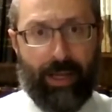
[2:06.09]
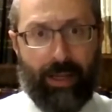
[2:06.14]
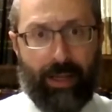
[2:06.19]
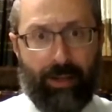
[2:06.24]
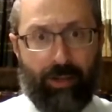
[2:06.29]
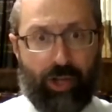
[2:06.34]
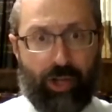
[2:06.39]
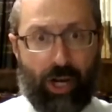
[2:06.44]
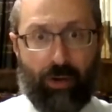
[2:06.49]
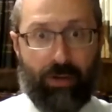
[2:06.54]

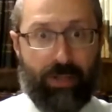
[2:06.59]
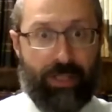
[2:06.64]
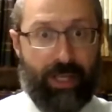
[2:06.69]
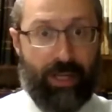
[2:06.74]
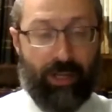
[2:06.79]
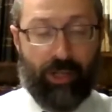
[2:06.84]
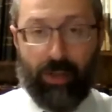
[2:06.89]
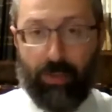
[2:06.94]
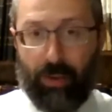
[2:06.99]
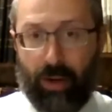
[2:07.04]

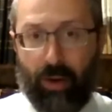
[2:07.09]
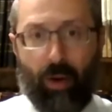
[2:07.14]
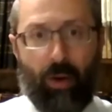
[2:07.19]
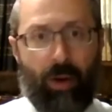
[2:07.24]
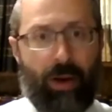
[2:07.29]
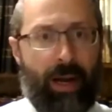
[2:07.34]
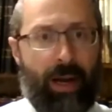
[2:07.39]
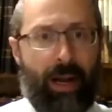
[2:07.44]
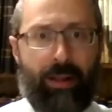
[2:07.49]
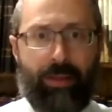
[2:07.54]
generalization,
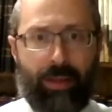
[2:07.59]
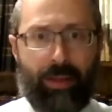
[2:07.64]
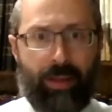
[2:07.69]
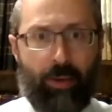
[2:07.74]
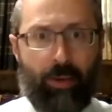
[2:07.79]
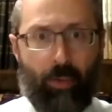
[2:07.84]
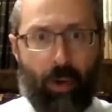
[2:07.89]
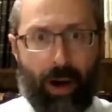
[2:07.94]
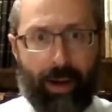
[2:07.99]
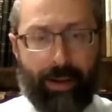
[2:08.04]
on anything you
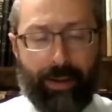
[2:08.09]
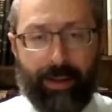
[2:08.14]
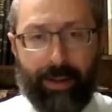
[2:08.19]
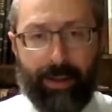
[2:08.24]
want.